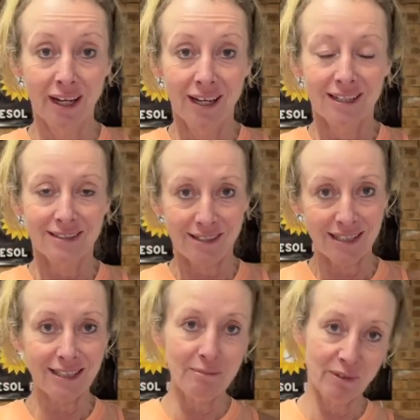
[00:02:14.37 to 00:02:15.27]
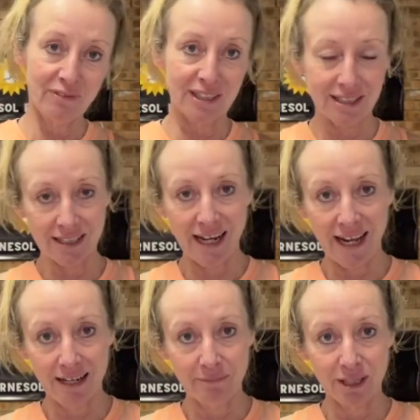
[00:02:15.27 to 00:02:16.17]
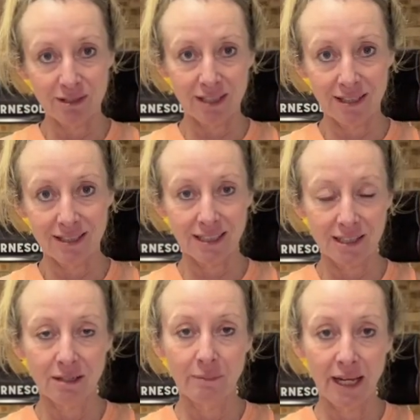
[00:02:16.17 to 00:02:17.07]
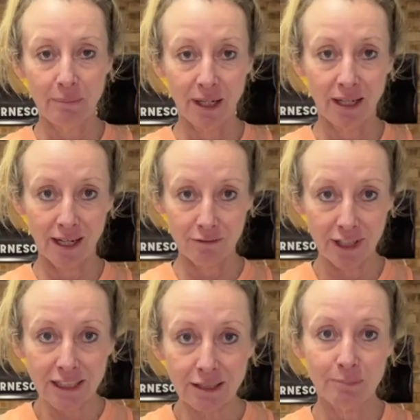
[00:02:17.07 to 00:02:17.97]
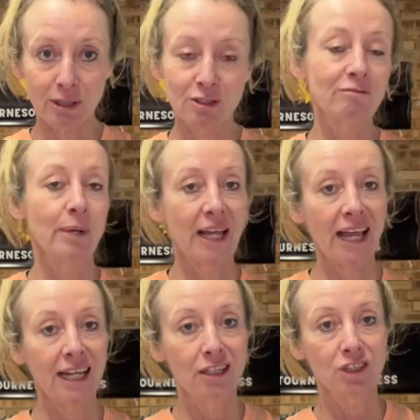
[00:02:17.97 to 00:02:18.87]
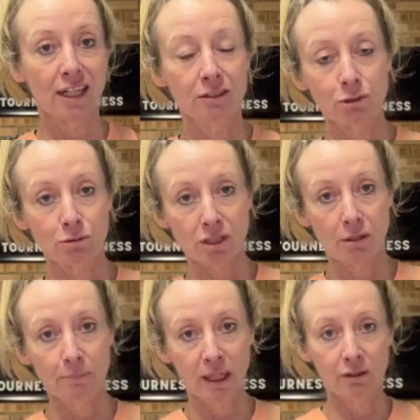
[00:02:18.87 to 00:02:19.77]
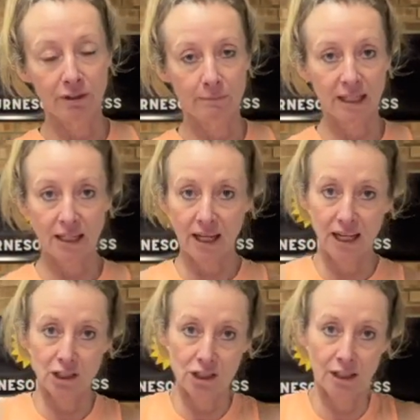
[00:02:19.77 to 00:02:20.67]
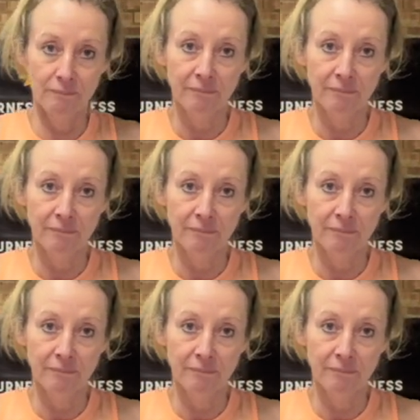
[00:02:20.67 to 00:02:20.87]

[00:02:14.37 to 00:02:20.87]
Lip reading: So they sent me for the scan because they said I may be at risk because of my age and also being on the medication.